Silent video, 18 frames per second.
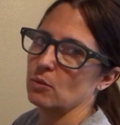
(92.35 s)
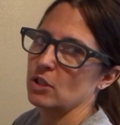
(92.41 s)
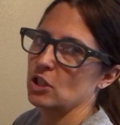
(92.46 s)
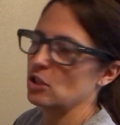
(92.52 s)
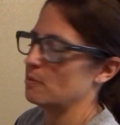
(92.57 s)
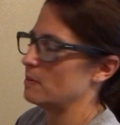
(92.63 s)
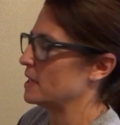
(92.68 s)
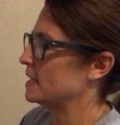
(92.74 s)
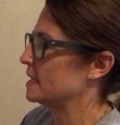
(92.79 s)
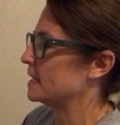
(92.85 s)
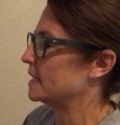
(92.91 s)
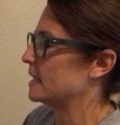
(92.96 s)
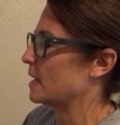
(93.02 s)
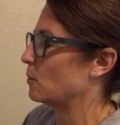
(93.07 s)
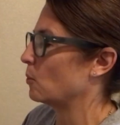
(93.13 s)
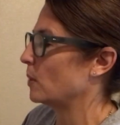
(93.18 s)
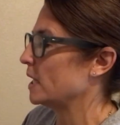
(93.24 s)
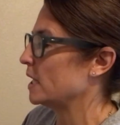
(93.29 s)
which means
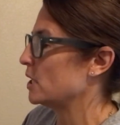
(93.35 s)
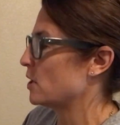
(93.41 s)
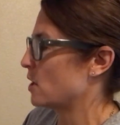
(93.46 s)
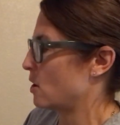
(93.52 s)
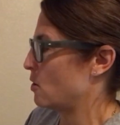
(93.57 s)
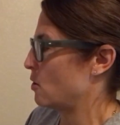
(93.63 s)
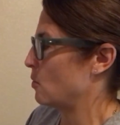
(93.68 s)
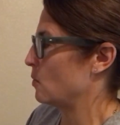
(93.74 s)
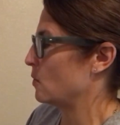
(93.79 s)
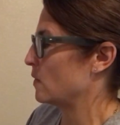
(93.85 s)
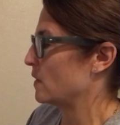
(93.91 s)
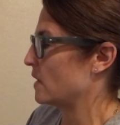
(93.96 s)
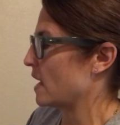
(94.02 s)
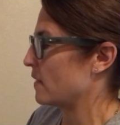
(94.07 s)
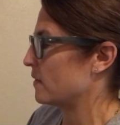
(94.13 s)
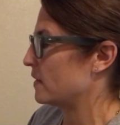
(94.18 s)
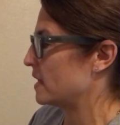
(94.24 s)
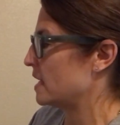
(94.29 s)
that we know
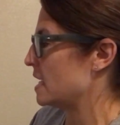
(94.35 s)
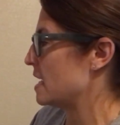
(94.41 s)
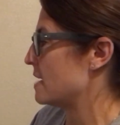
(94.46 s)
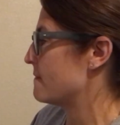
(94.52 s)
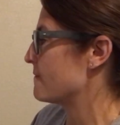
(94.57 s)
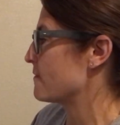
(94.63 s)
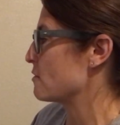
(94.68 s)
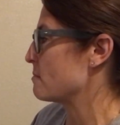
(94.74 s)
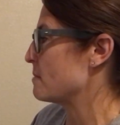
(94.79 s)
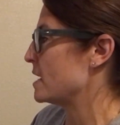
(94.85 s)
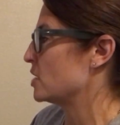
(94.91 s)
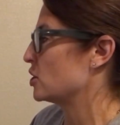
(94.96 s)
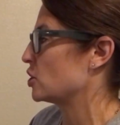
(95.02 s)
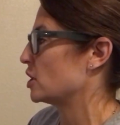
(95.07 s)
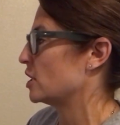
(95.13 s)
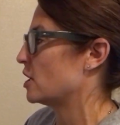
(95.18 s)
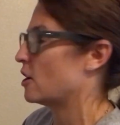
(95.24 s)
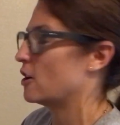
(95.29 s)
that the
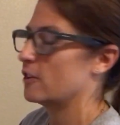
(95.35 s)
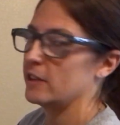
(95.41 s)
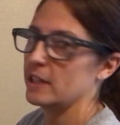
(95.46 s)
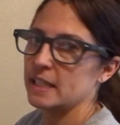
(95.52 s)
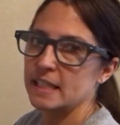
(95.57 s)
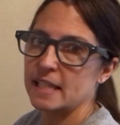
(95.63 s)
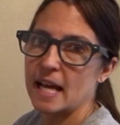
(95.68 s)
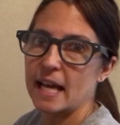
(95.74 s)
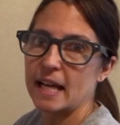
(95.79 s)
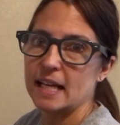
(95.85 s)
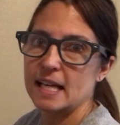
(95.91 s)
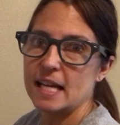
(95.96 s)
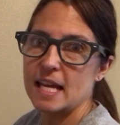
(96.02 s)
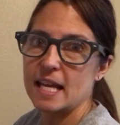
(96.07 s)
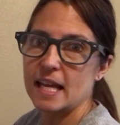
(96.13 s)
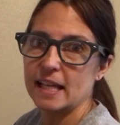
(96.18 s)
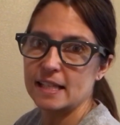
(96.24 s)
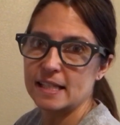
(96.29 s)
information on the
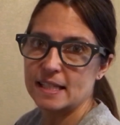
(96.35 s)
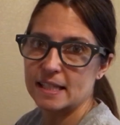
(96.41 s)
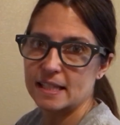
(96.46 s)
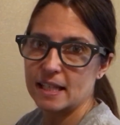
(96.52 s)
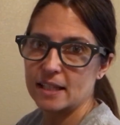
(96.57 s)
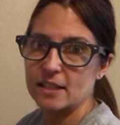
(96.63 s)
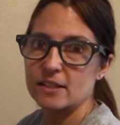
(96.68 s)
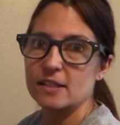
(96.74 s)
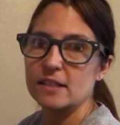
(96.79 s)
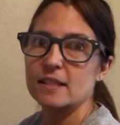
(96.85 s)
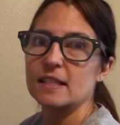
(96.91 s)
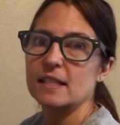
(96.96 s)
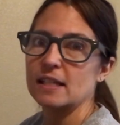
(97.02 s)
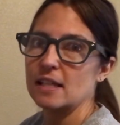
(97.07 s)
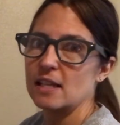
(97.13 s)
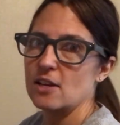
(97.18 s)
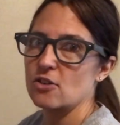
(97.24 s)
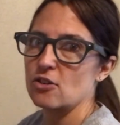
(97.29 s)
technique and skills
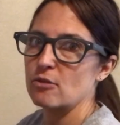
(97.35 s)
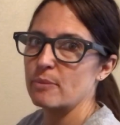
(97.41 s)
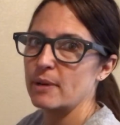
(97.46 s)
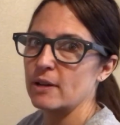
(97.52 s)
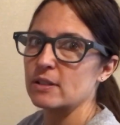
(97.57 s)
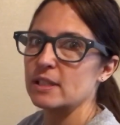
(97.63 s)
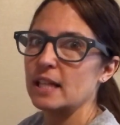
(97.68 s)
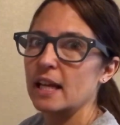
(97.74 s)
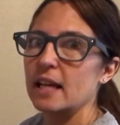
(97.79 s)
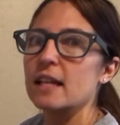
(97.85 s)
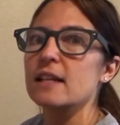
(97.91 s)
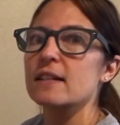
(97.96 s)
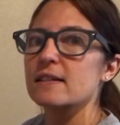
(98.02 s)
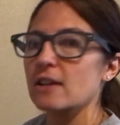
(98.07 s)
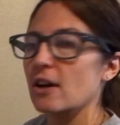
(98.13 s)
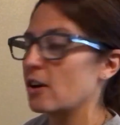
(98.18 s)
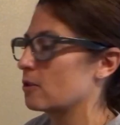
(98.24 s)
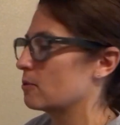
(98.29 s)
in here about
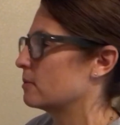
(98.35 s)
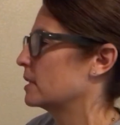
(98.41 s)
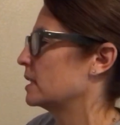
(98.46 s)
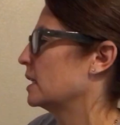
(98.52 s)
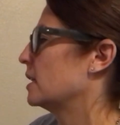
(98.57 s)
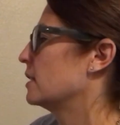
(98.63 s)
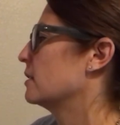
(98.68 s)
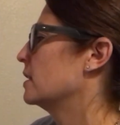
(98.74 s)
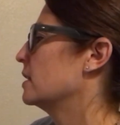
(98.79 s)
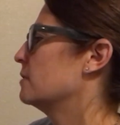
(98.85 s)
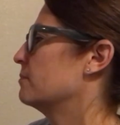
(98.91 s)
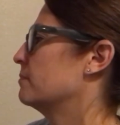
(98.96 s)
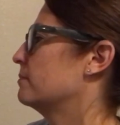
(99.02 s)
tennis are really good.